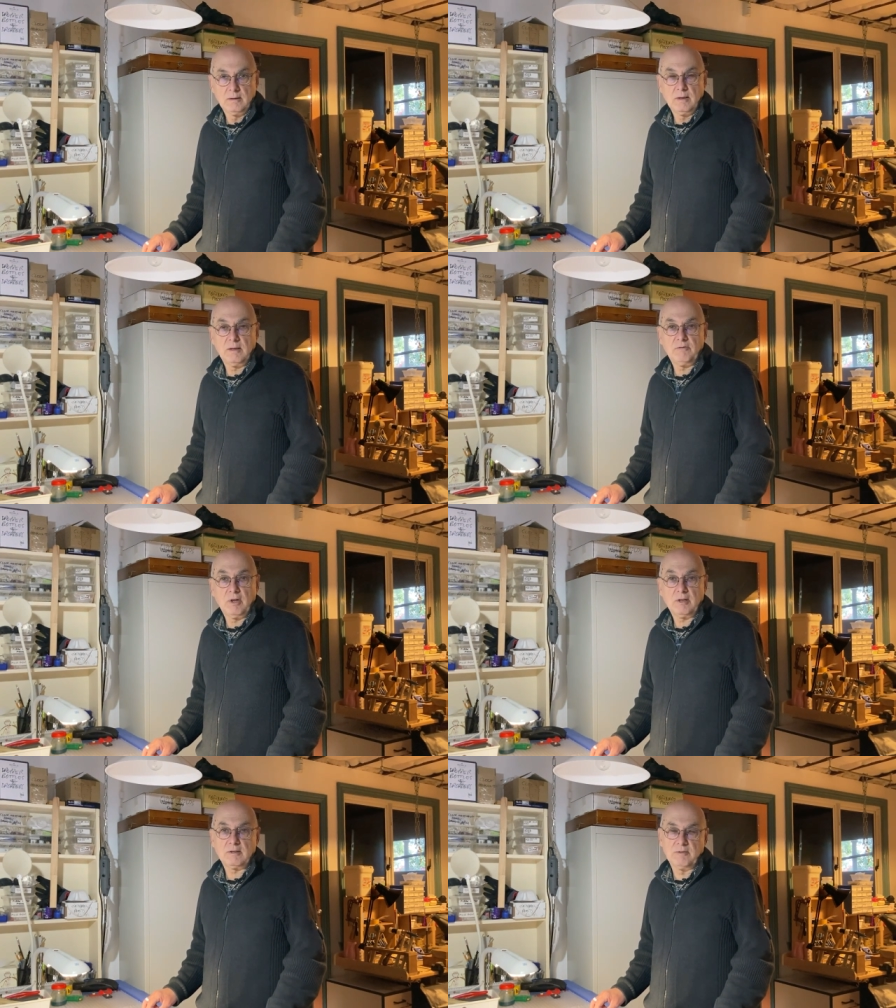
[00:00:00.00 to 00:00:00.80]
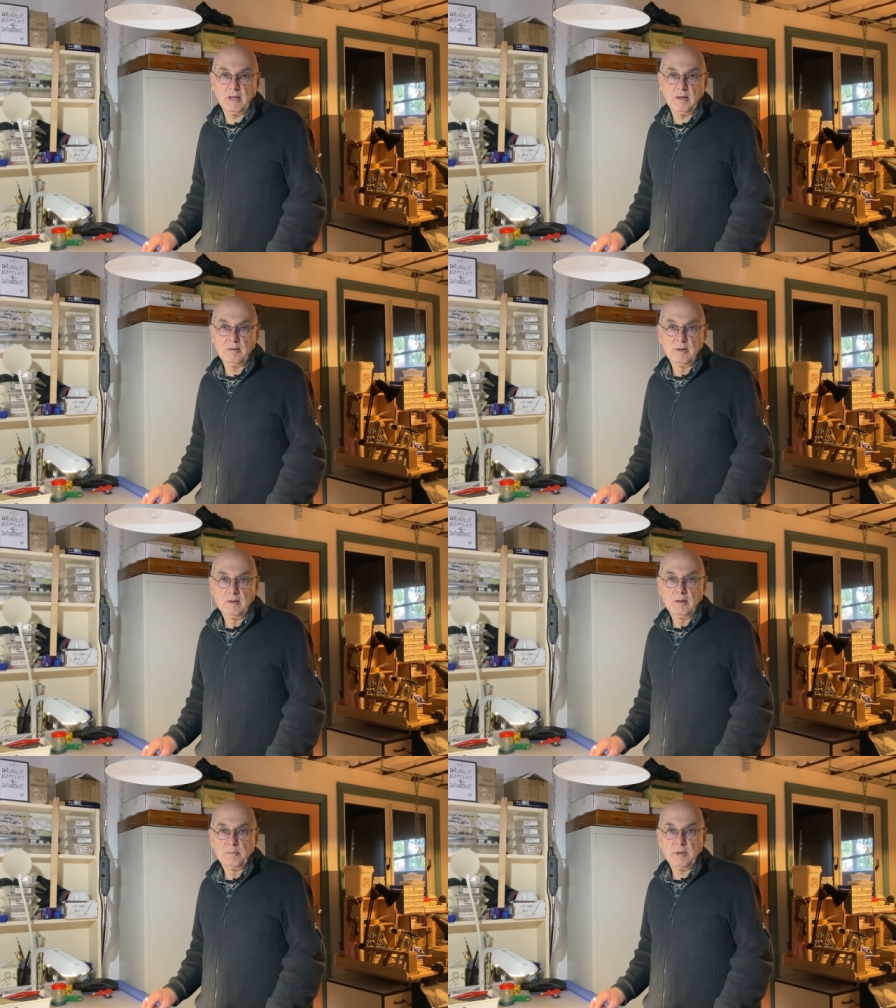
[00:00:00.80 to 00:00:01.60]
And if you like the video,
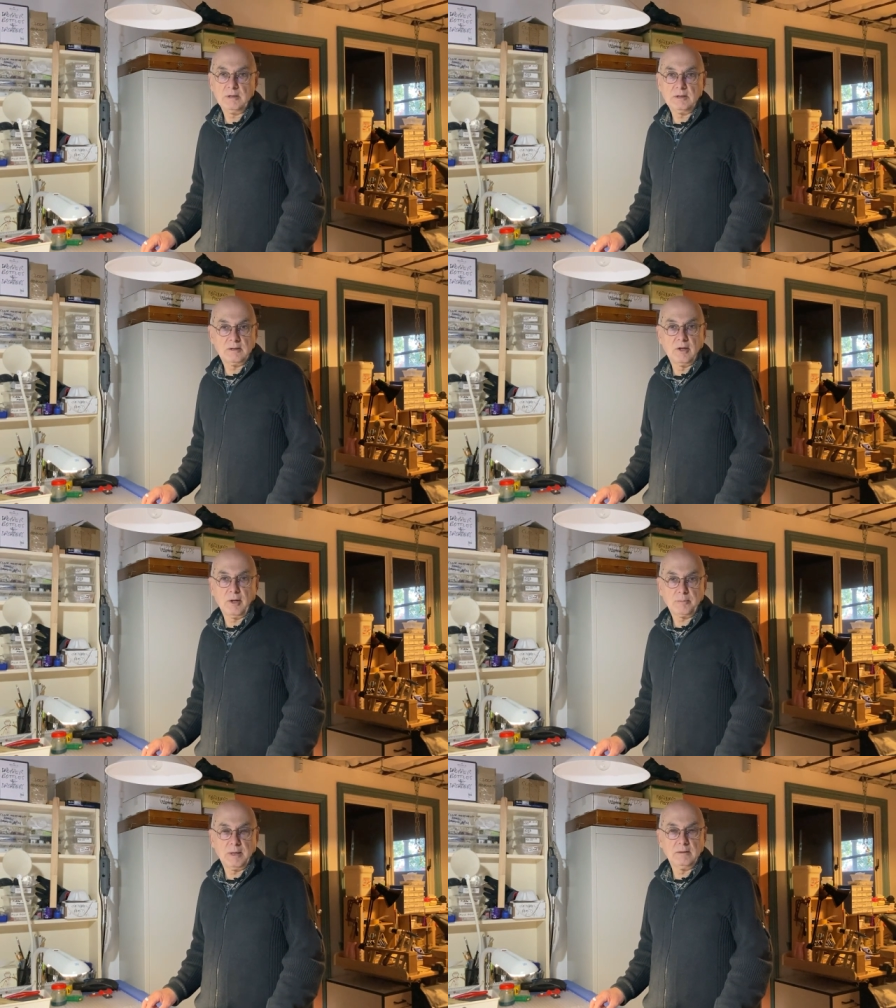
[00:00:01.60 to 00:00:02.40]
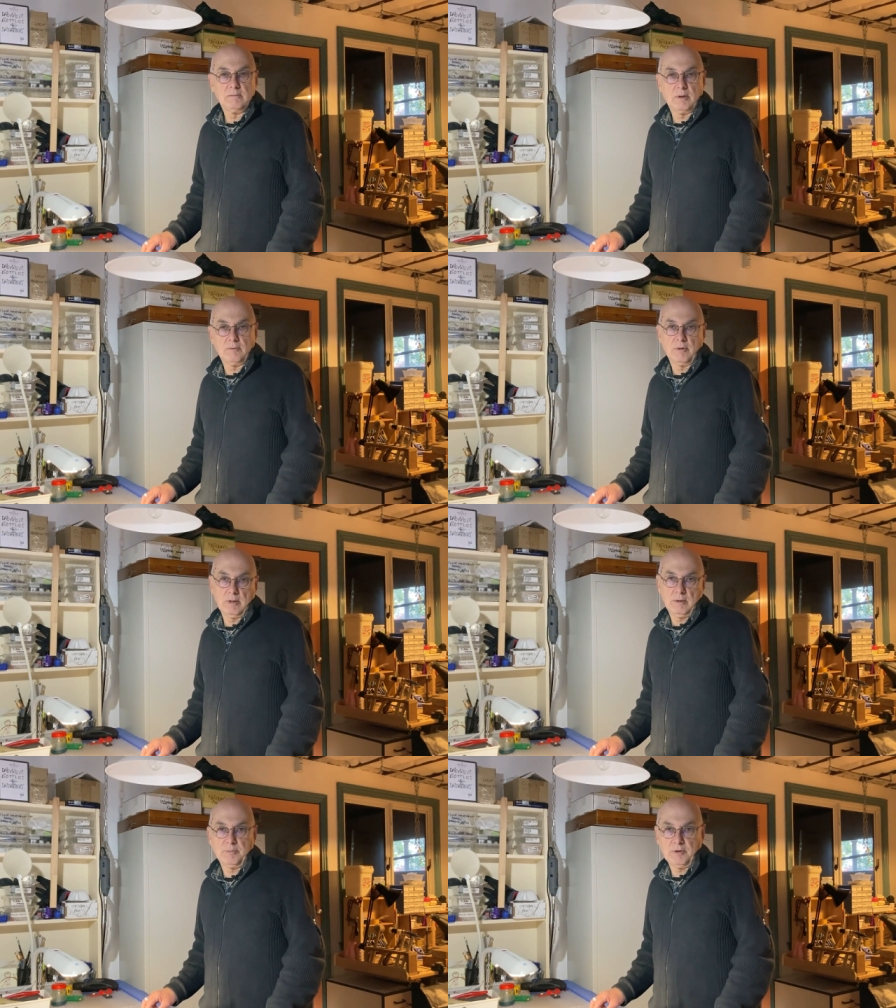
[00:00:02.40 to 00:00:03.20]
please hit the like button, I'd
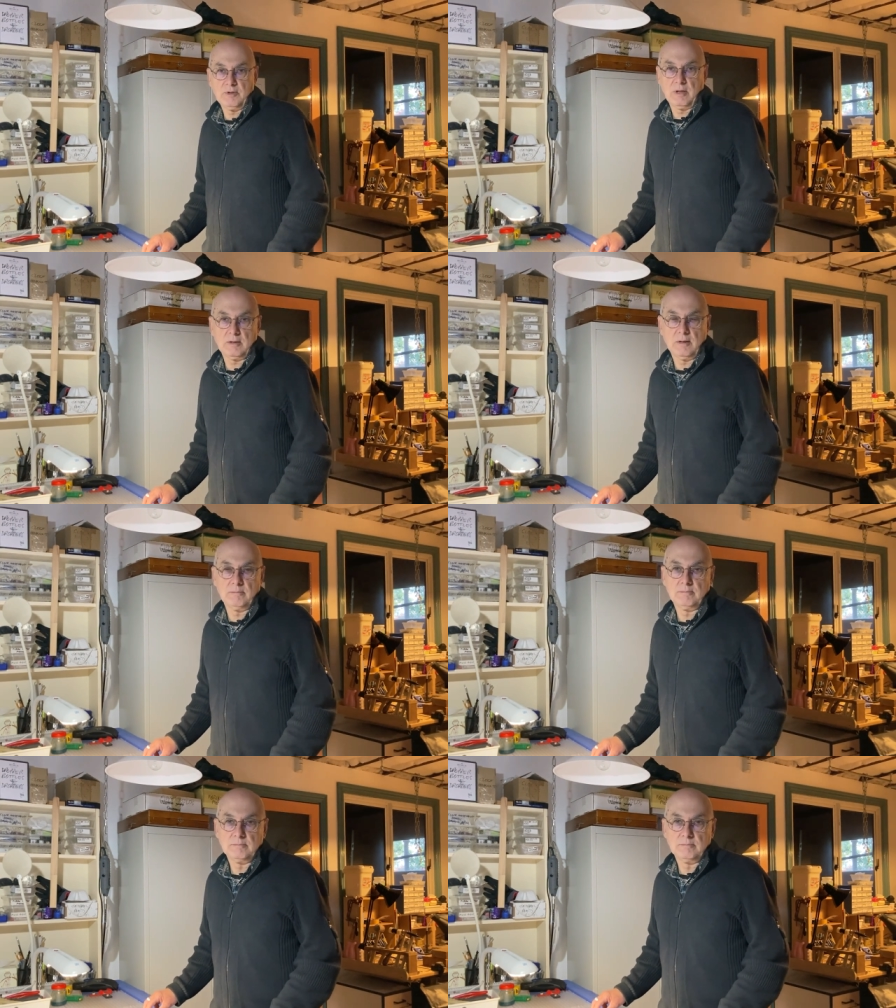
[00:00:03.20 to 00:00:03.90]
really appreciate that.